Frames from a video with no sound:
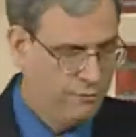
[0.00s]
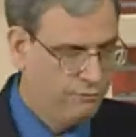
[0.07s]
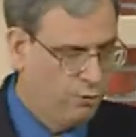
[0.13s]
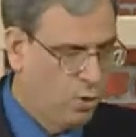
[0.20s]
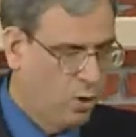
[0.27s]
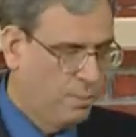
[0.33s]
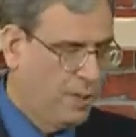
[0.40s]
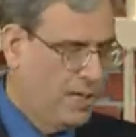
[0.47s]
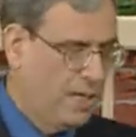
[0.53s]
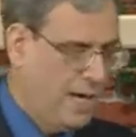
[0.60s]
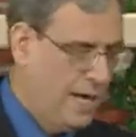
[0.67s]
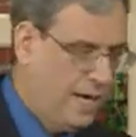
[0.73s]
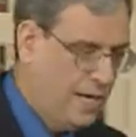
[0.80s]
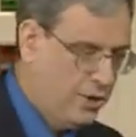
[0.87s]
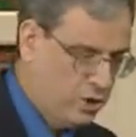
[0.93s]
Forming
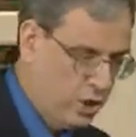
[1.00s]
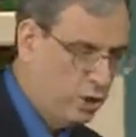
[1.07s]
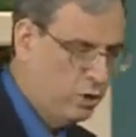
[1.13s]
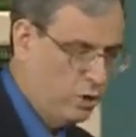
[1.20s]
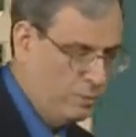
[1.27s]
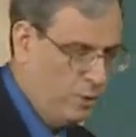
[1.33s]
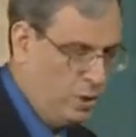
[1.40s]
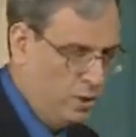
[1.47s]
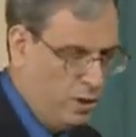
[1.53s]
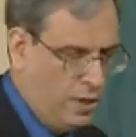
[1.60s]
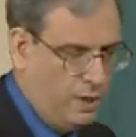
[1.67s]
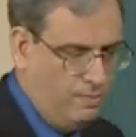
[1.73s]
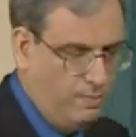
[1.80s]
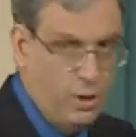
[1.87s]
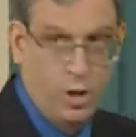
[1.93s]
a single
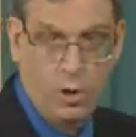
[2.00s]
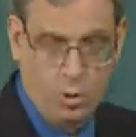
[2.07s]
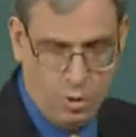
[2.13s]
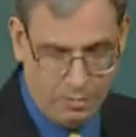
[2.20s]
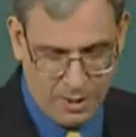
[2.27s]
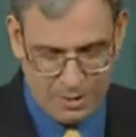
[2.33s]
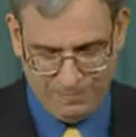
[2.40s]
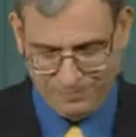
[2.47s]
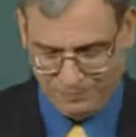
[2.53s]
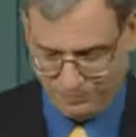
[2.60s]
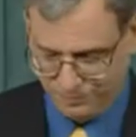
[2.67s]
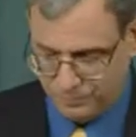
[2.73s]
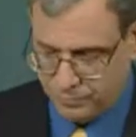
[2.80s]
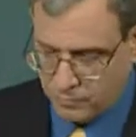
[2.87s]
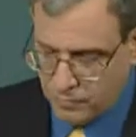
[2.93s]
community, an ummah,
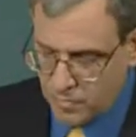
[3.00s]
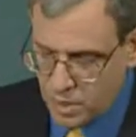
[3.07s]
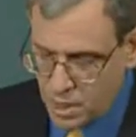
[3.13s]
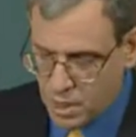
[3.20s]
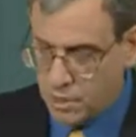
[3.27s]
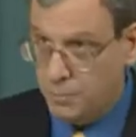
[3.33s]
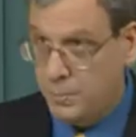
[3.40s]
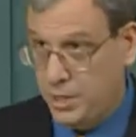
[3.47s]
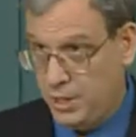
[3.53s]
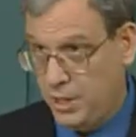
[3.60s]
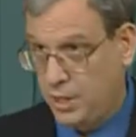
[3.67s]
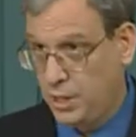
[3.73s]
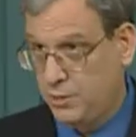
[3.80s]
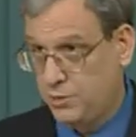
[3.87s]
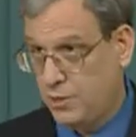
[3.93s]
the
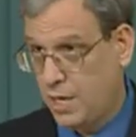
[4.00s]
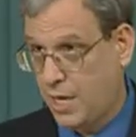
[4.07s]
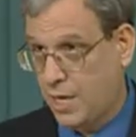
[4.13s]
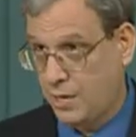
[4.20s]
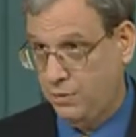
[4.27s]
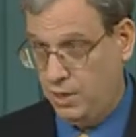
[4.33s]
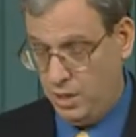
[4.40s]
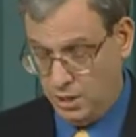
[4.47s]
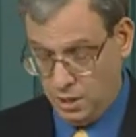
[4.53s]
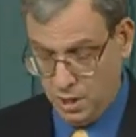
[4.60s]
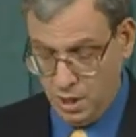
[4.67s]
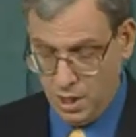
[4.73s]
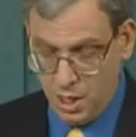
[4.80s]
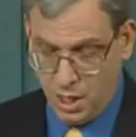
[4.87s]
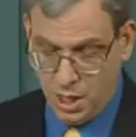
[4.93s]
Medinans and the
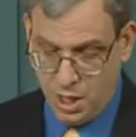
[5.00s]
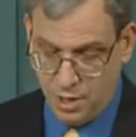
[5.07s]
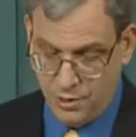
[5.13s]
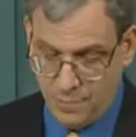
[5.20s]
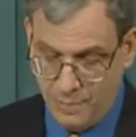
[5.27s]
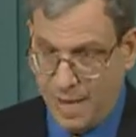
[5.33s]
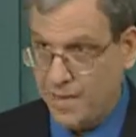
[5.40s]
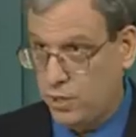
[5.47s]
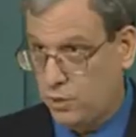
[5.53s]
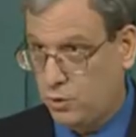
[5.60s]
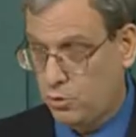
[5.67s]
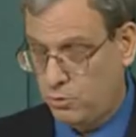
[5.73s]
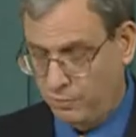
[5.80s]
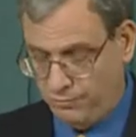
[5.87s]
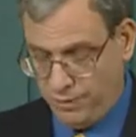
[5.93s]

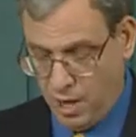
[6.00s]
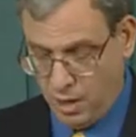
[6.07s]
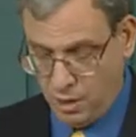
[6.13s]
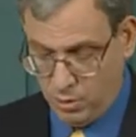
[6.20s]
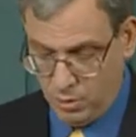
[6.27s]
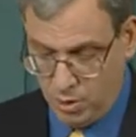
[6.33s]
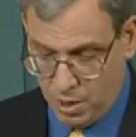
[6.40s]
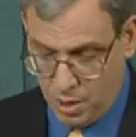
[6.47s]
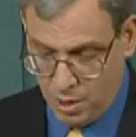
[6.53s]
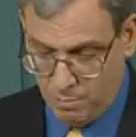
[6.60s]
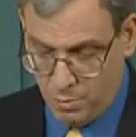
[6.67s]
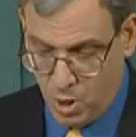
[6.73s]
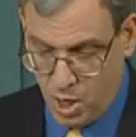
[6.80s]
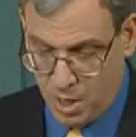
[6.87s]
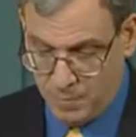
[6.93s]
Meccans who had followed
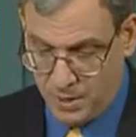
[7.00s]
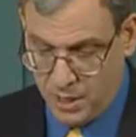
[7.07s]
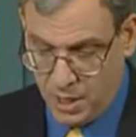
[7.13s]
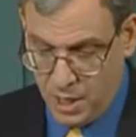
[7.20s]
Muhammad,